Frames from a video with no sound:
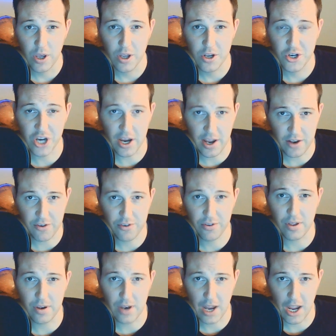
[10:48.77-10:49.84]
change the
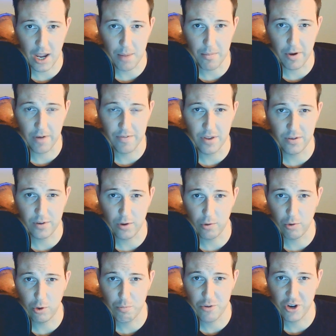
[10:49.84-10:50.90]
name of this
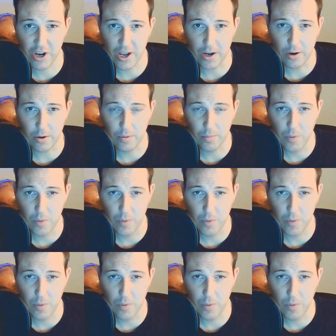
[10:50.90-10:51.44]
YouTube channel.